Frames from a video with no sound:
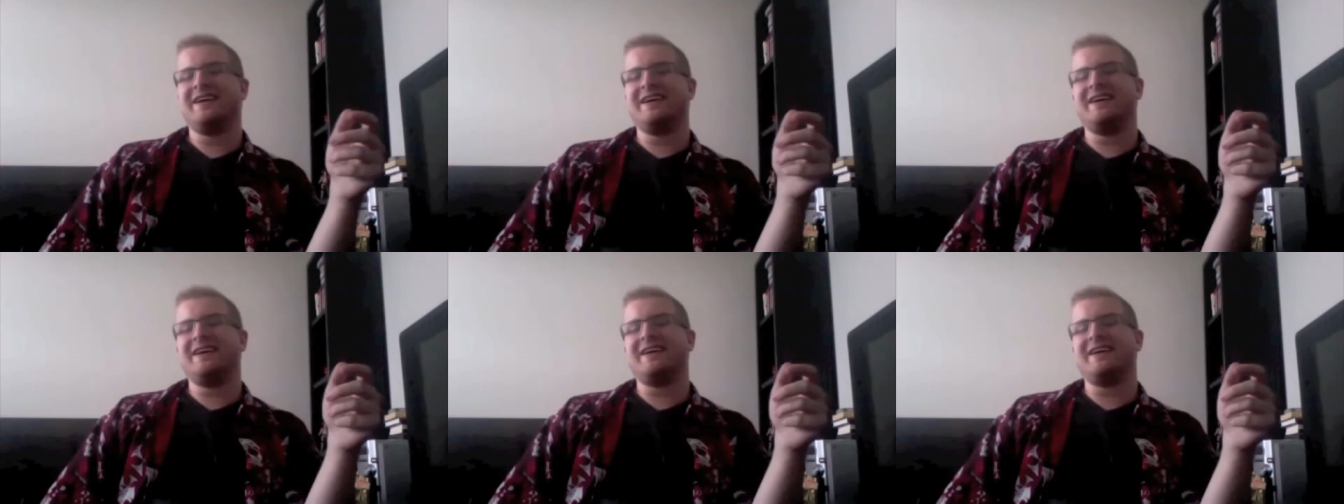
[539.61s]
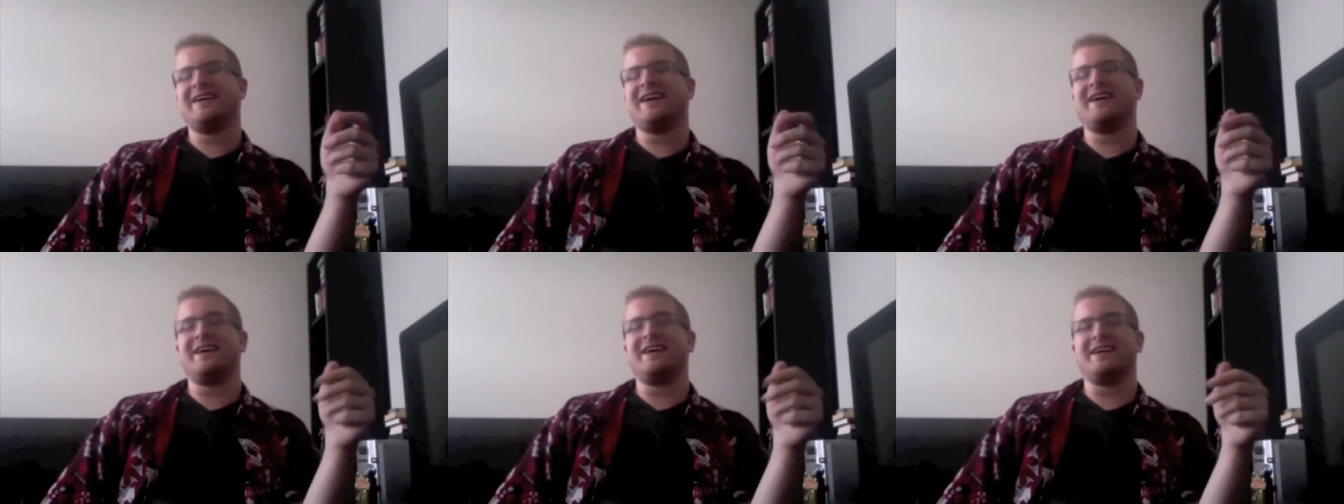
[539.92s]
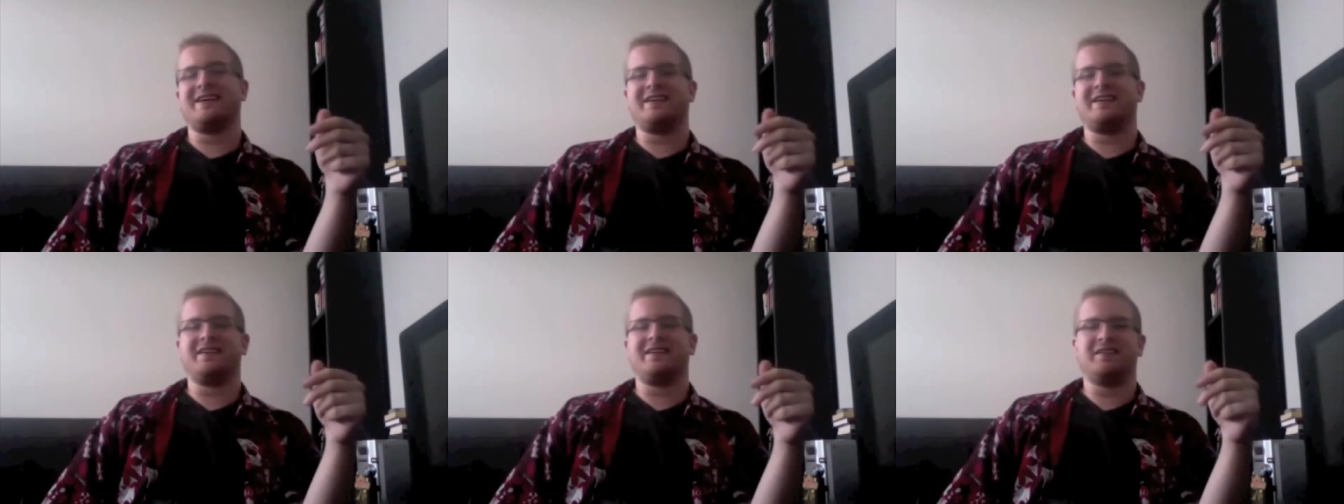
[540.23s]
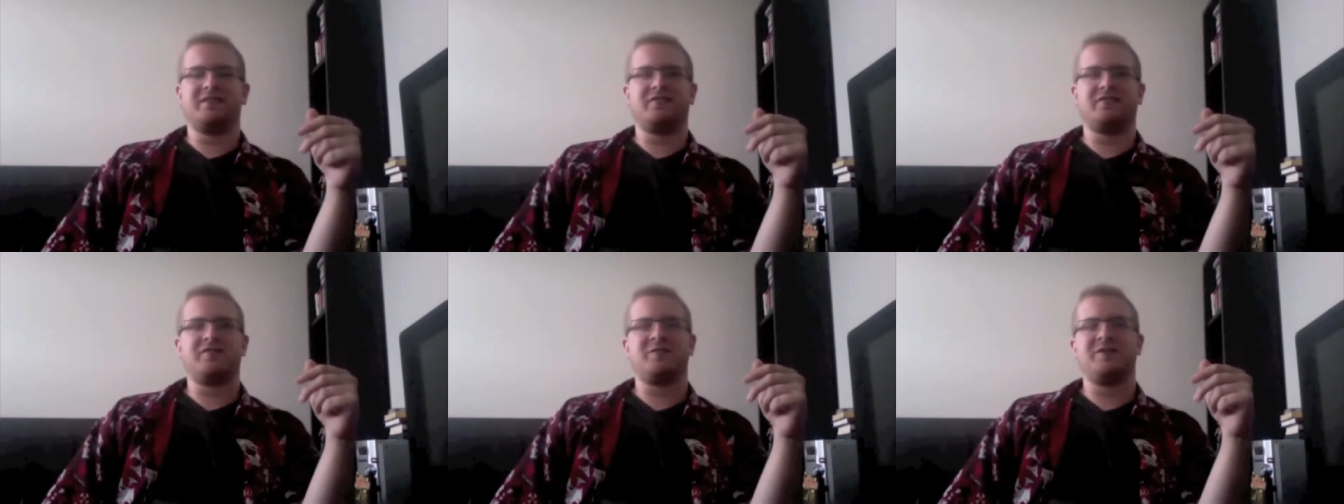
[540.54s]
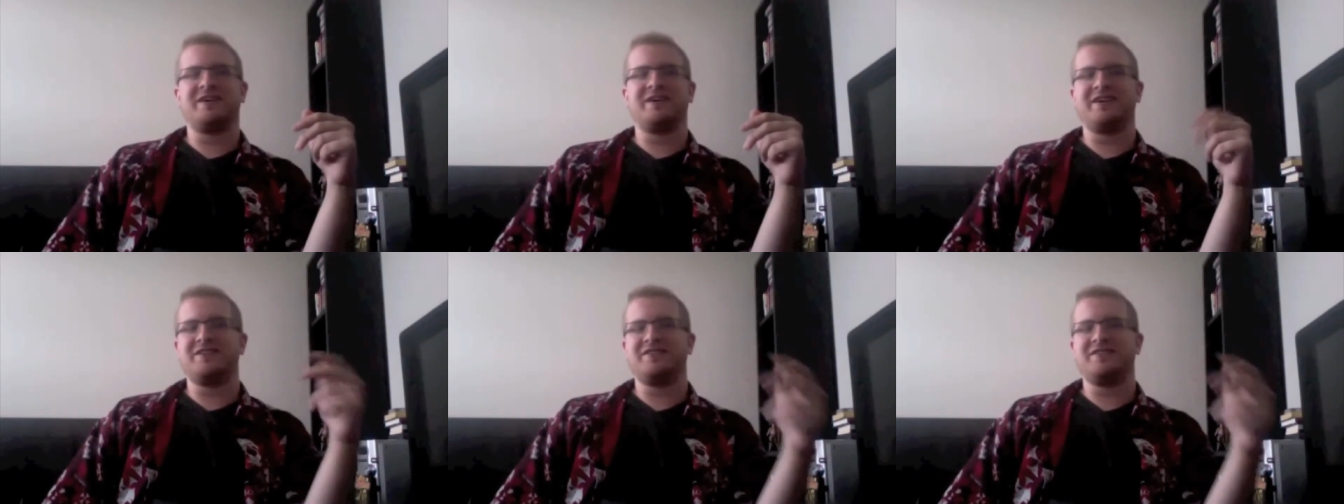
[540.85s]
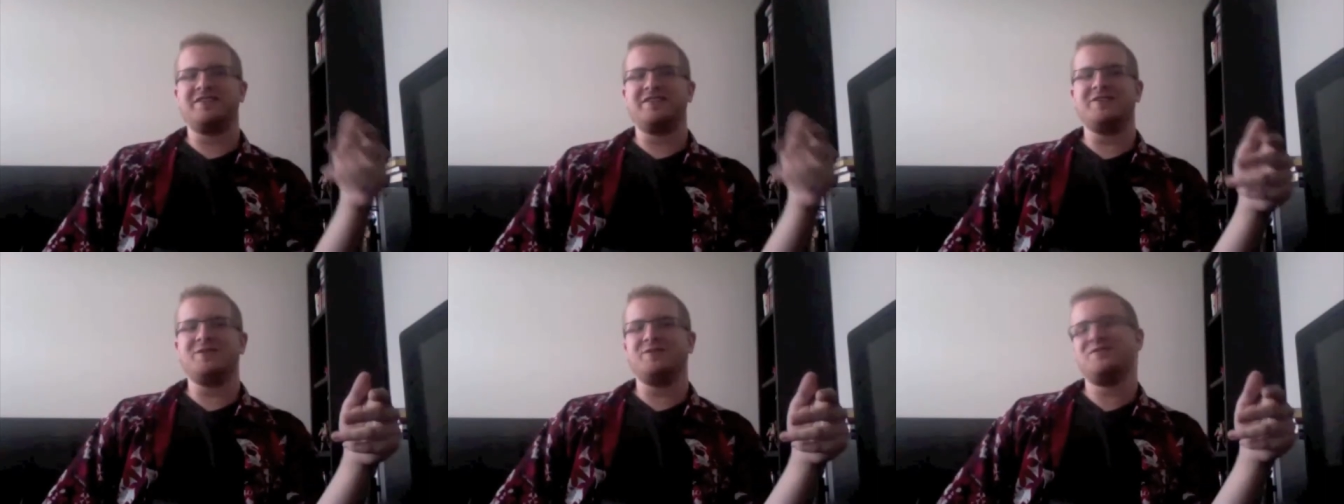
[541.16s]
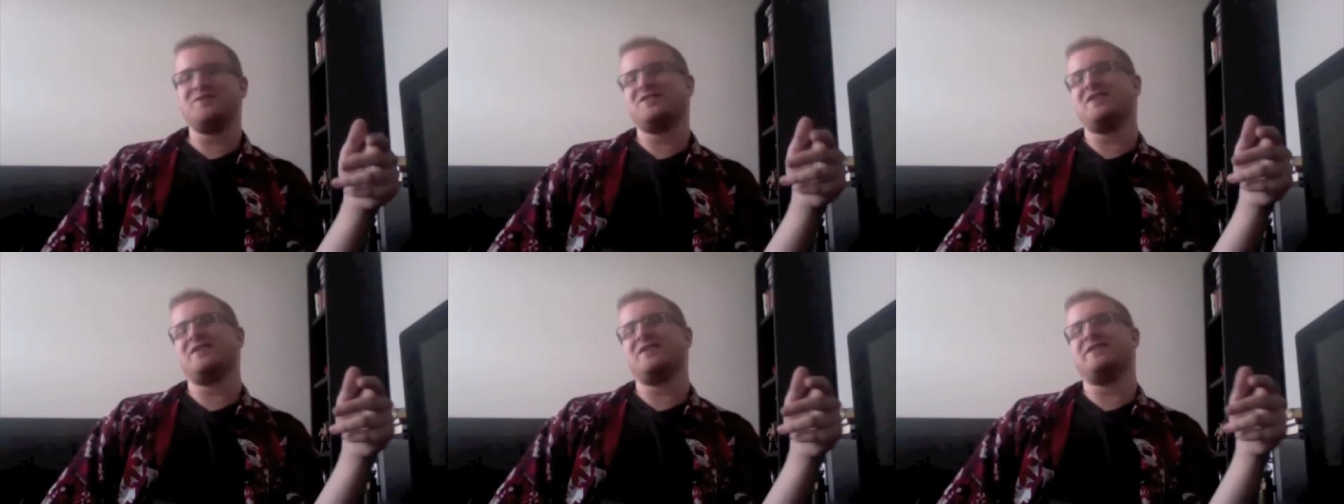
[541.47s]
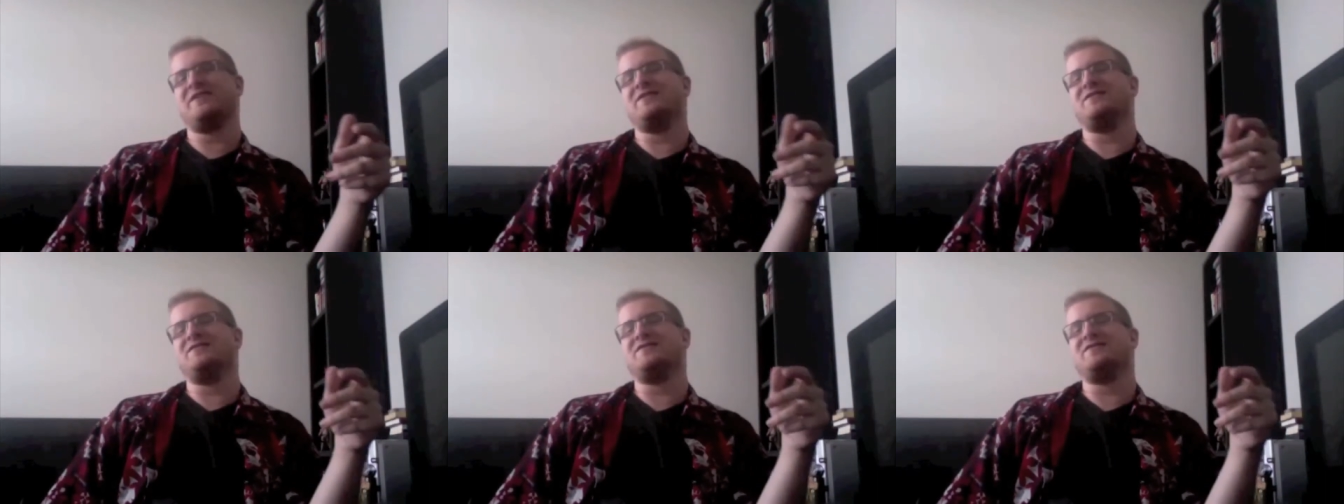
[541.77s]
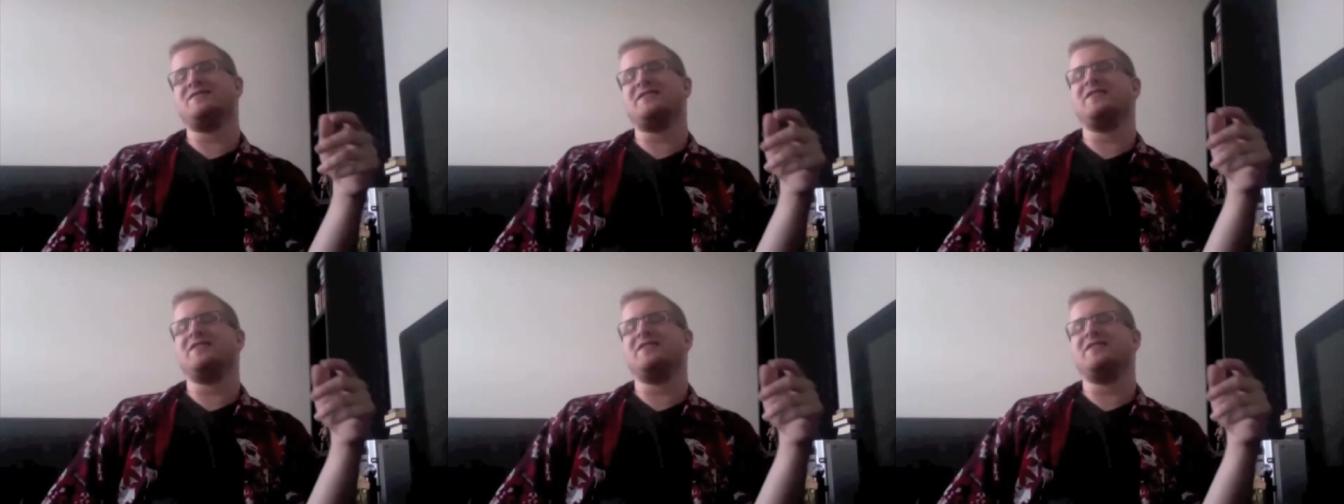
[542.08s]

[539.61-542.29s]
it kind of somewhat continues because